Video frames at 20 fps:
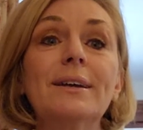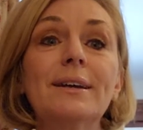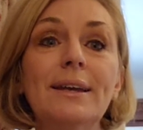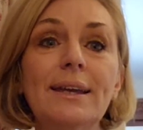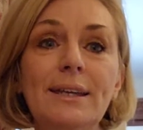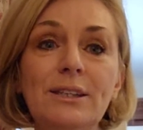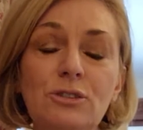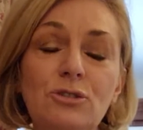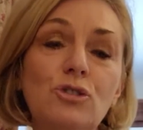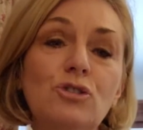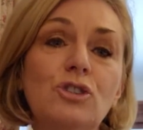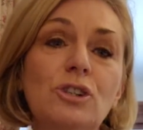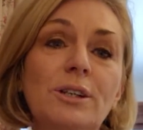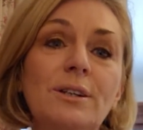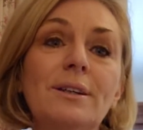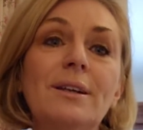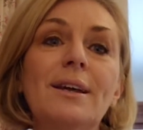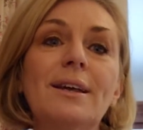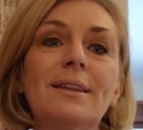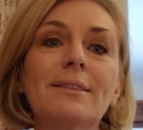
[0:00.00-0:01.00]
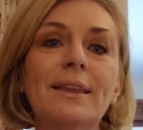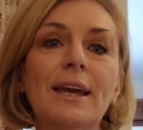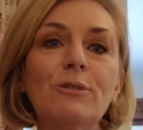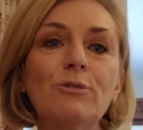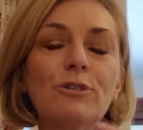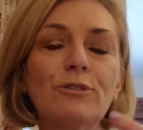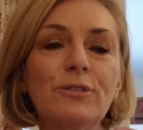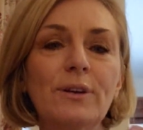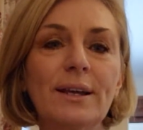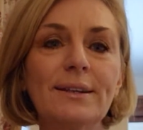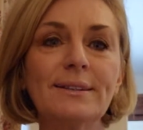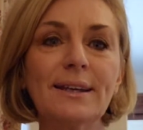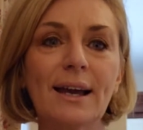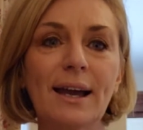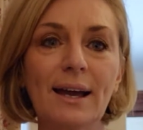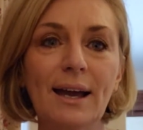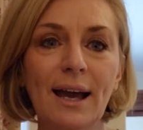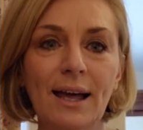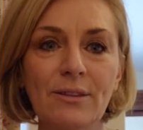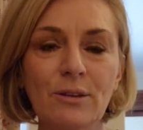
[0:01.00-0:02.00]
estrogen. They reflect
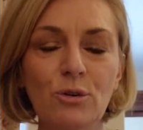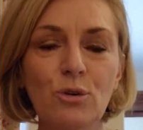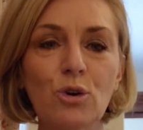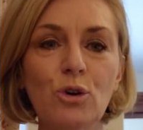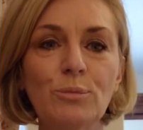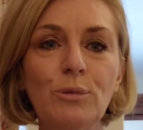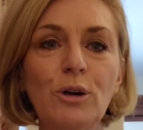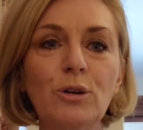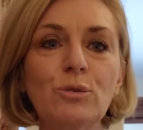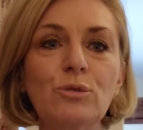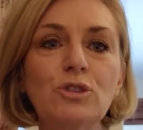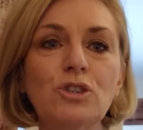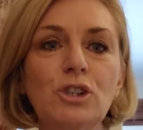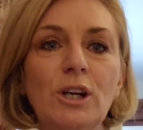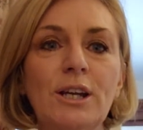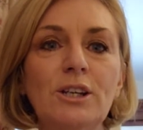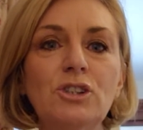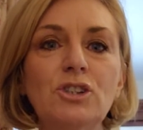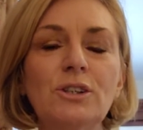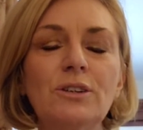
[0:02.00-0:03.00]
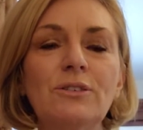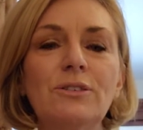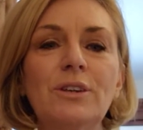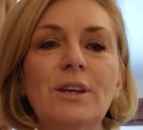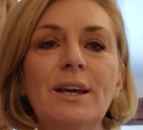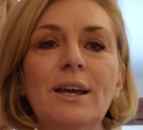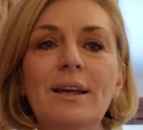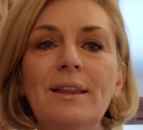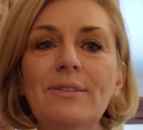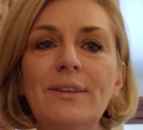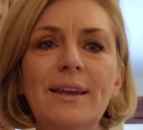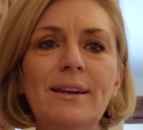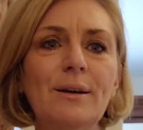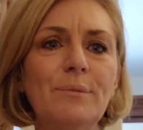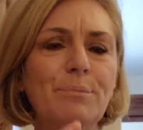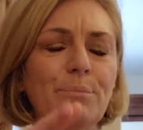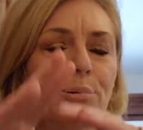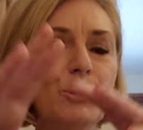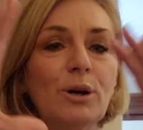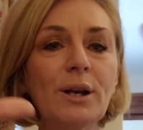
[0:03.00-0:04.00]
other hormonal changes that are
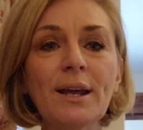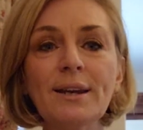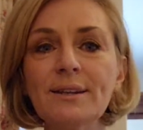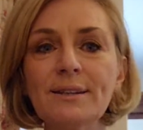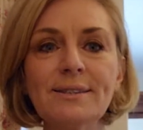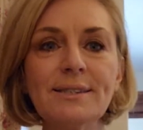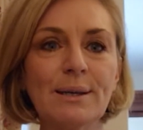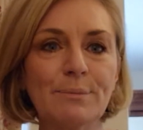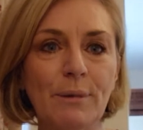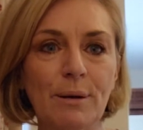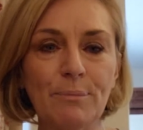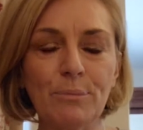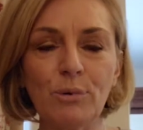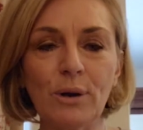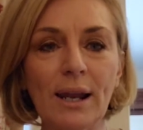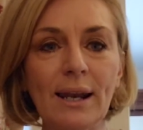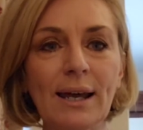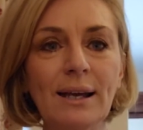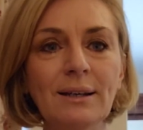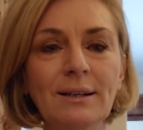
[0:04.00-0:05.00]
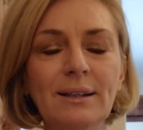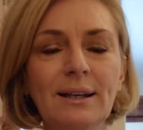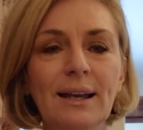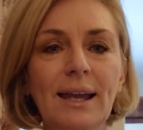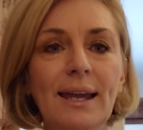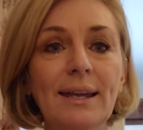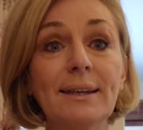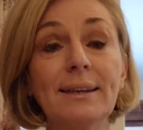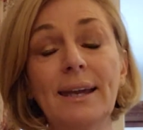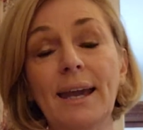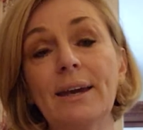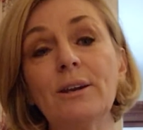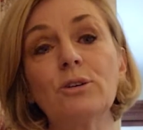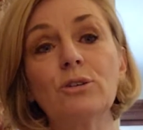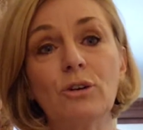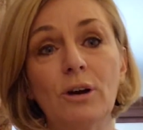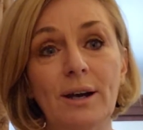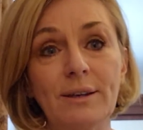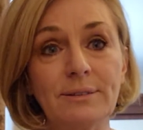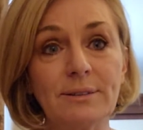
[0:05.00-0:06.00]
put under some umbrella and
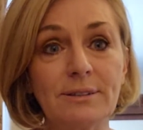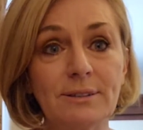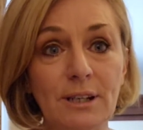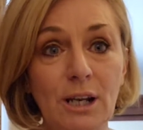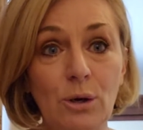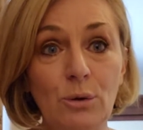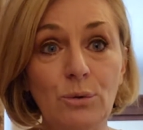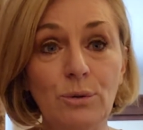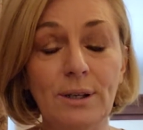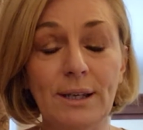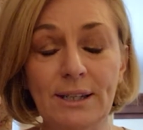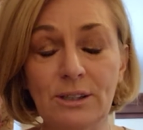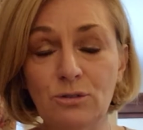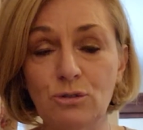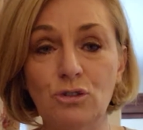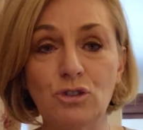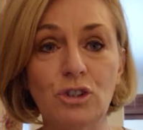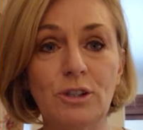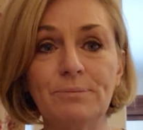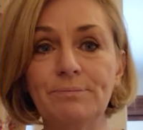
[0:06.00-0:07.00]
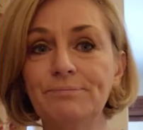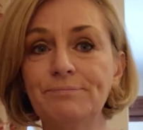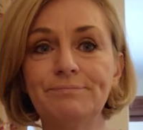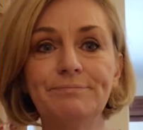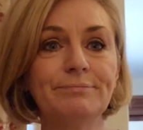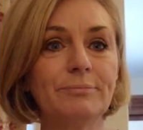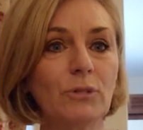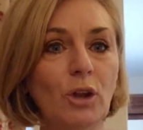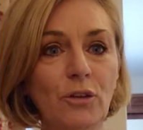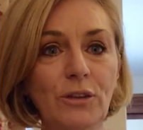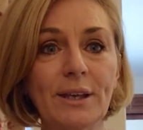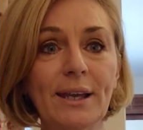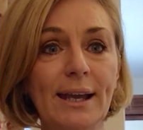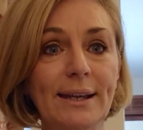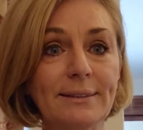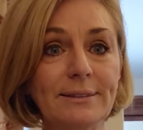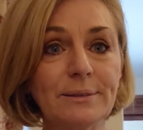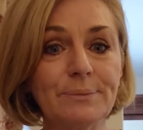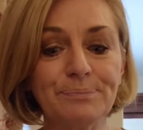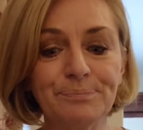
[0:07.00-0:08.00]
categorized as low estrogen. Not the
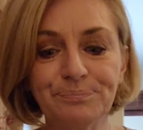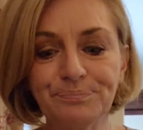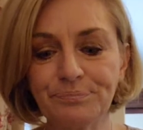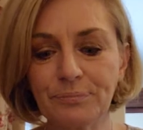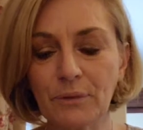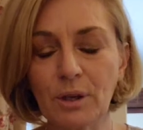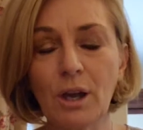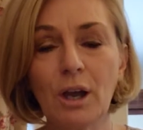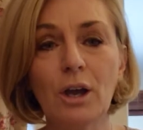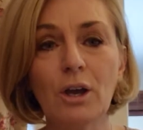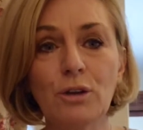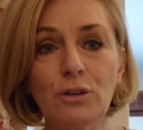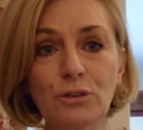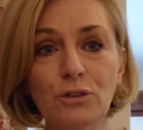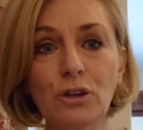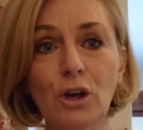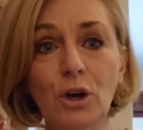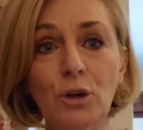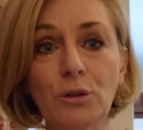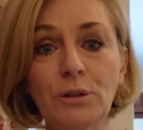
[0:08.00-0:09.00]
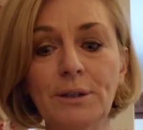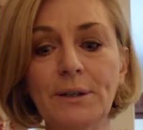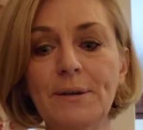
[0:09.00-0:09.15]
case. So,